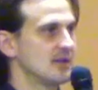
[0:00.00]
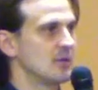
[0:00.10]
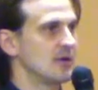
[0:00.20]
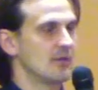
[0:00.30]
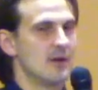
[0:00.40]
the
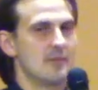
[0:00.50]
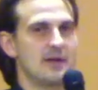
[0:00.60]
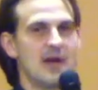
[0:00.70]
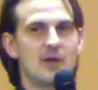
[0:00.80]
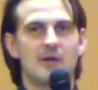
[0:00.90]
world around
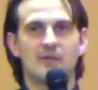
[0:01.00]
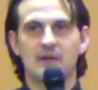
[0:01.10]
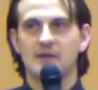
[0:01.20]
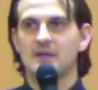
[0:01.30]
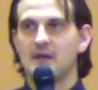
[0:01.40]
me? How do I
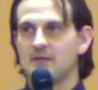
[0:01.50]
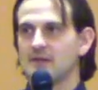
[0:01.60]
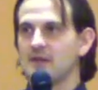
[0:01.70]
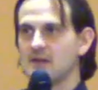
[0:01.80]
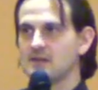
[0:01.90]
fit into
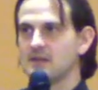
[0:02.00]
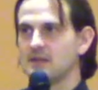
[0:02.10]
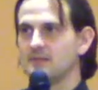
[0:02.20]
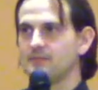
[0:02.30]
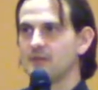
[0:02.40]
everything that I
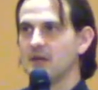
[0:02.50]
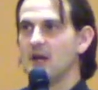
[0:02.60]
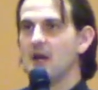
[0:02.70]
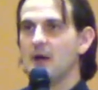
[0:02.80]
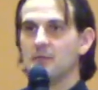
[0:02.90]
see?
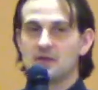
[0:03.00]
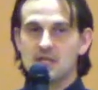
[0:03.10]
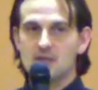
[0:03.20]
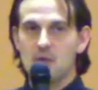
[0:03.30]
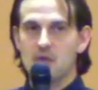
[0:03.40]
But
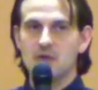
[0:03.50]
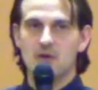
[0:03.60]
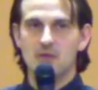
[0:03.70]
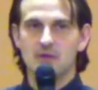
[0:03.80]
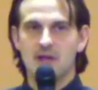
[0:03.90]
see, what we
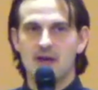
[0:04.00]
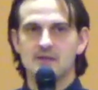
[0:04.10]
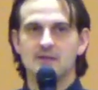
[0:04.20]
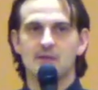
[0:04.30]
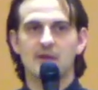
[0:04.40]
don't
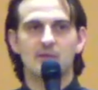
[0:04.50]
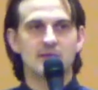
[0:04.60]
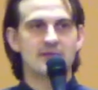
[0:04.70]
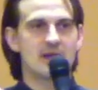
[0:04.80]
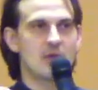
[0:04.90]
realize is if we take